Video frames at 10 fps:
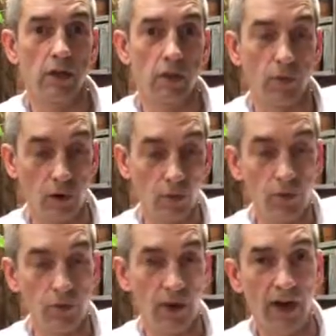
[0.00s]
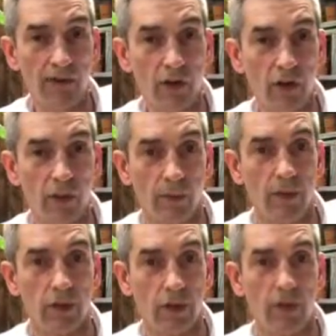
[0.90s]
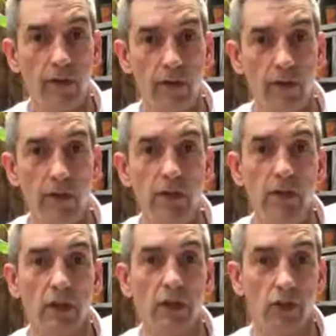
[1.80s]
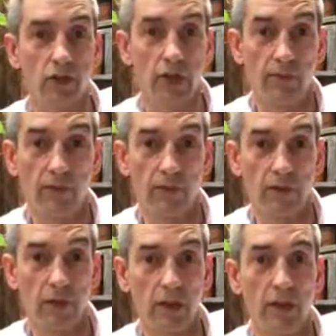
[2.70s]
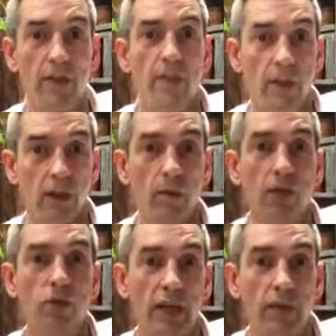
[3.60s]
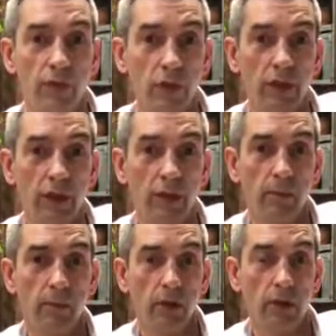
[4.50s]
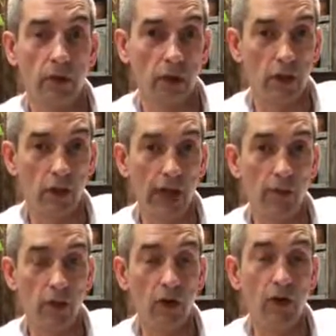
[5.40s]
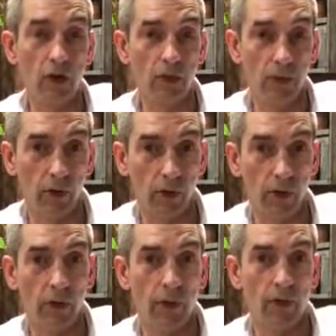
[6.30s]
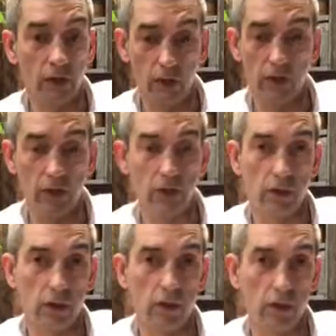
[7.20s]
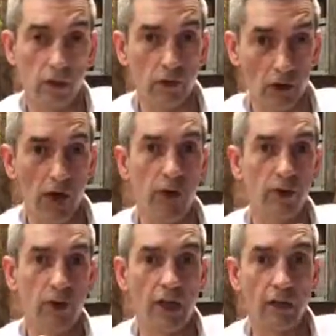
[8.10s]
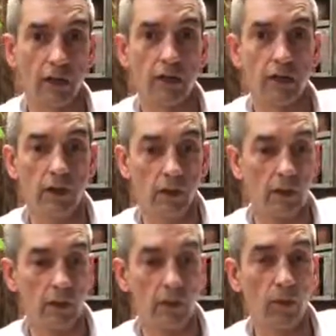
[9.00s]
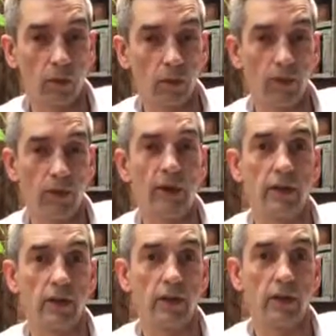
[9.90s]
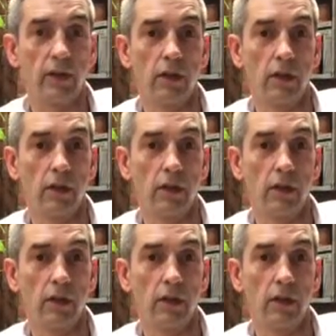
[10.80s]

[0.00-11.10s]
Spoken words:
So those 5 documents in an investor meeting or a JV meeting will get you funding, because anyone looking at them all, as long as it's, you're not hard selling or anything, will find that